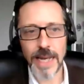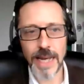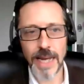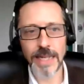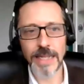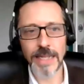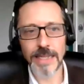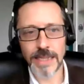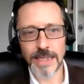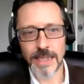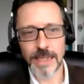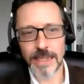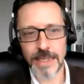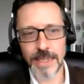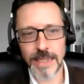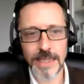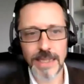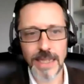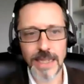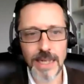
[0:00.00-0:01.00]
in a sense,
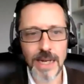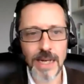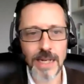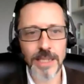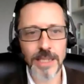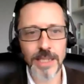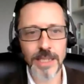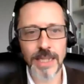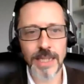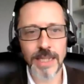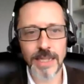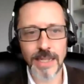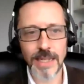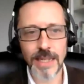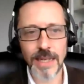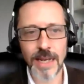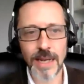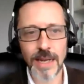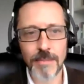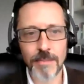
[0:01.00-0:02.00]

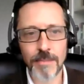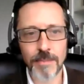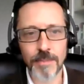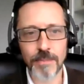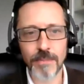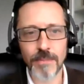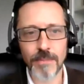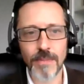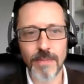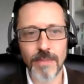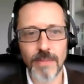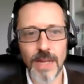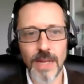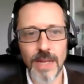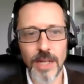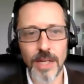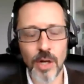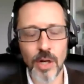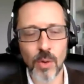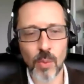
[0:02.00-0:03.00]
asking,
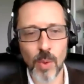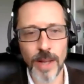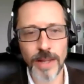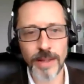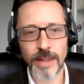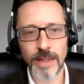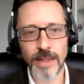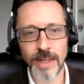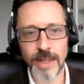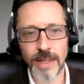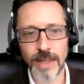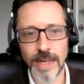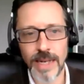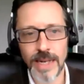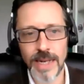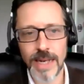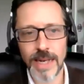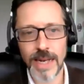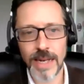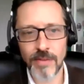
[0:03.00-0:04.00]
whether
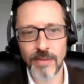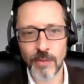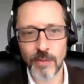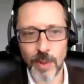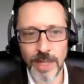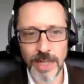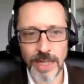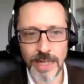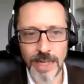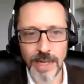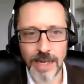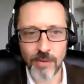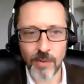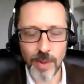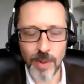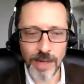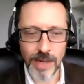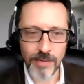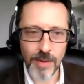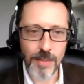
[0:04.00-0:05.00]
if we
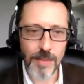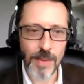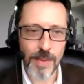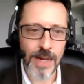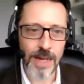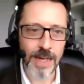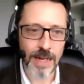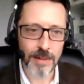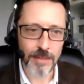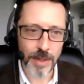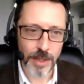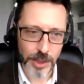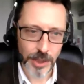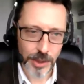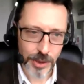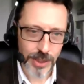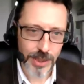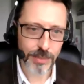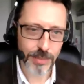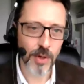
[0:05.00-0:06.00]
have a kind of
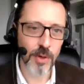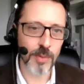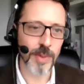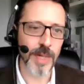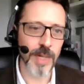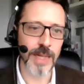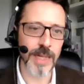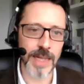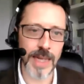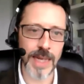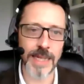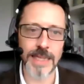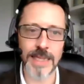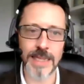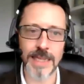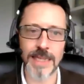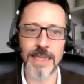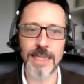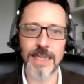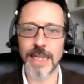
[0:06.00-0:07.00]
monetarist moment in the
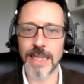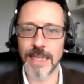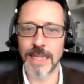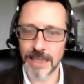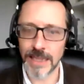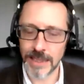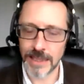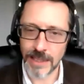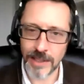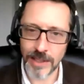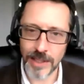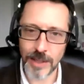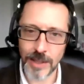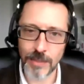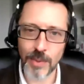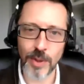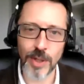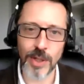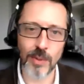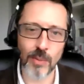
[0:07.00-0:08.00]
80s, and it's a turning
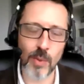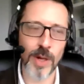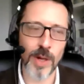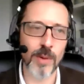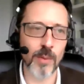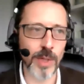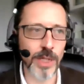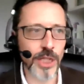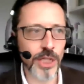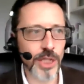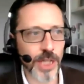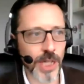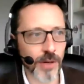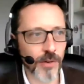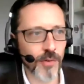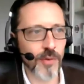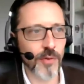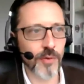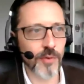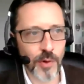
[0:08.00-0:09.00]
point when we
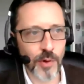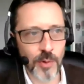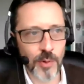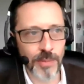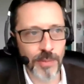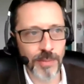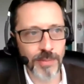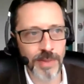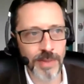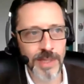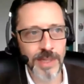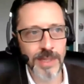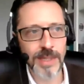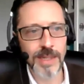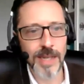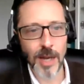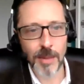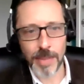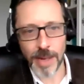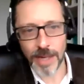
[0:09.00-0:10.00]
shift from
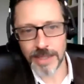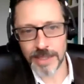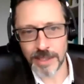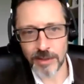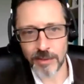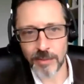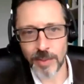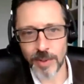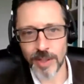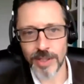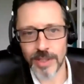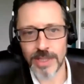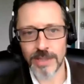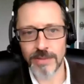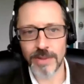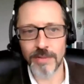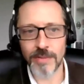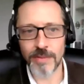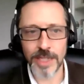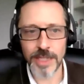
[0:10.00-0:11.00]
a pattern of
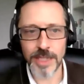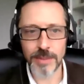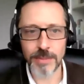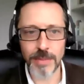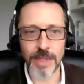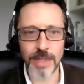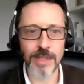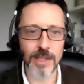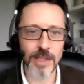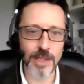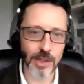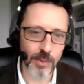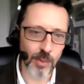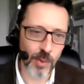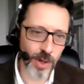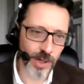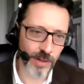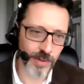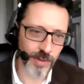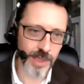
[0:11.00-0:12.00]
productive investment to
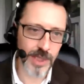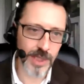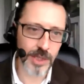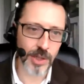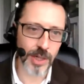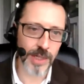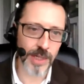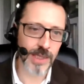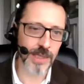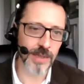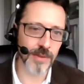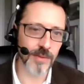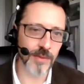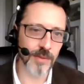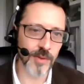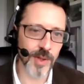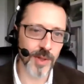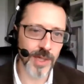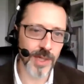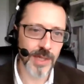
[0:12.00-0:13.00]
one of
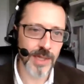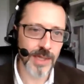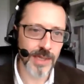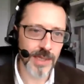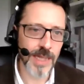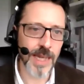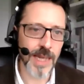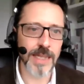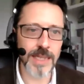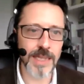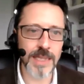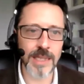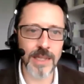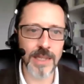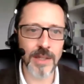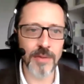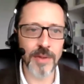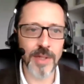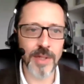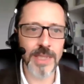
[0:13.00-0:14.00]
extractive debt
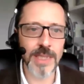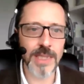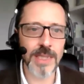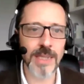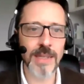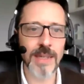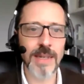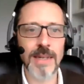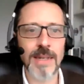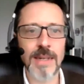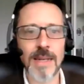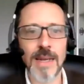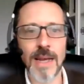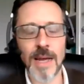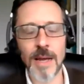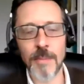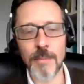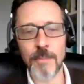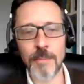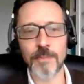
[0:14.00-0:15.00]
service.
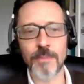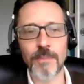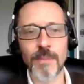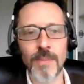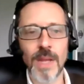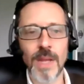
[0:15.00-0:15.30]
That's